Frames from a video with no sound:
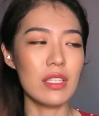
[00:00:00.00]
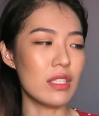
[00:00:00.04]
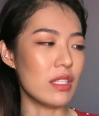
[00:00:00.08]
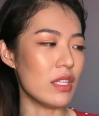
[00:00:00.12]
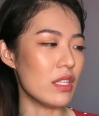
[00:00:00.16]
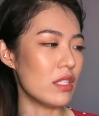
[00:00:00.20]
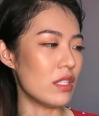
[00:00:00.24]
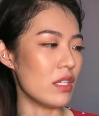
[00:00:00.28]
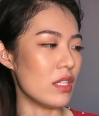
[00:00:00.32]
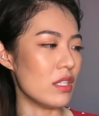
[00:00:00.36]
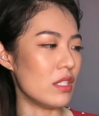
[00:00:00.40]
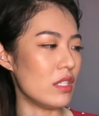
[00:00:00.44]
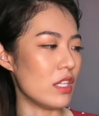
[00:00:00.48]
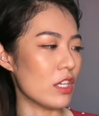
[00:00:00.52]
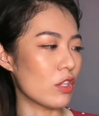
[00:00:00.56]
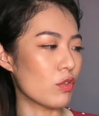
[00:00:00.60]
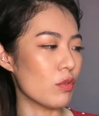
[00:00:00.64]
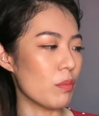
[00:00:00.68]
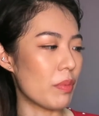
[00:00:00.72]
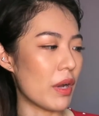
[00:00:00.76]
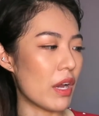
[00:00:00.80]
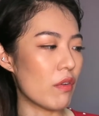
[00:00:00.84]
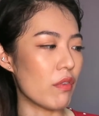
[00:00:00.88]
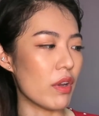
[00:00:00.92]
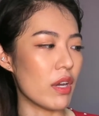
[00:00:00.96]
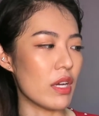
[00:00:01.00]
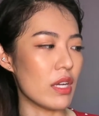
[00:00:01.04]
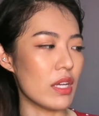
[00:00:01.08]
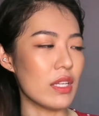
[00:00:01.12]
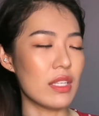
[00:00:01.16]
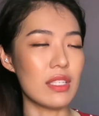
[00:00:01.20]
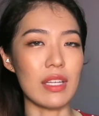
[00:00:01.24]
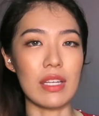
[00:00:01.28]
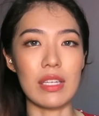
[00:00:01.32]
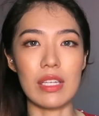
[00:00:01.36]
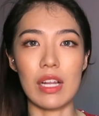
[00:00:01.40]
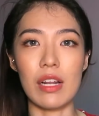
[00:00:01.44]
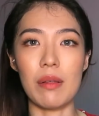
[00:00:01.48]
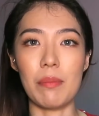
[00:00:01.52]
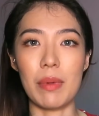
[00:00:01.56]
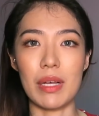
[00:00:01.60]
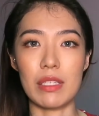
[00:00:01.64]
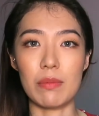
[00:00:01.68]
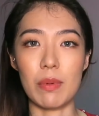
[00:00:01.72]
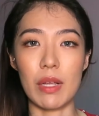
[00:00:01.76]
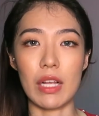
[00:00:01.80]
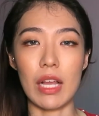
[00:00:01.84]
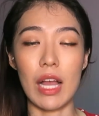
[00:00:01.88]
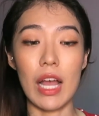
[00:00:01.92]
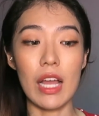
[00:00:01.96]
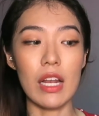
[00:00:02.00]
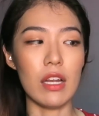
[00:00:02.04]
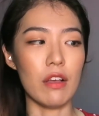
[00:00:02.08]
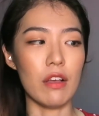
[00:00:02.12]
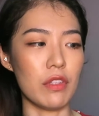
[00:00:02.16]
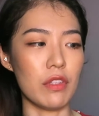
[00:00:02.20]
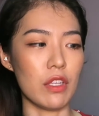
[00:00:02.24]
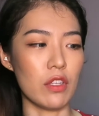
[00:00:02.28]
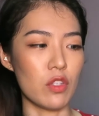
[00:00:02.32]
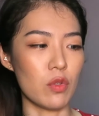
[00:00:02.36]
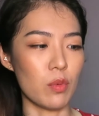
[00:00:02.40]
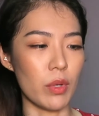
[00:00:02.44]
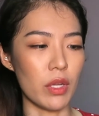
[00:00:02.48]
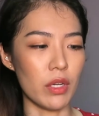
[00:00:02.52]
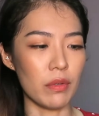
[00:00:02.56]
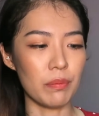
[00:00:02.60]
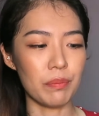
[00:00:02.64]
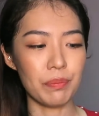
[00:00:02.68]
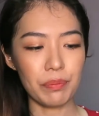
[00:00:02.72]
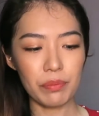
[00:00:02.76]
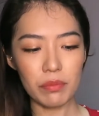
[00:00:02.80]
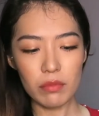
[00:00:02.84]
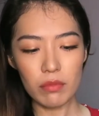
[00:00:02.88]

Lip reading: This is the Goodbye Redness Centella Mask Pack. I this one.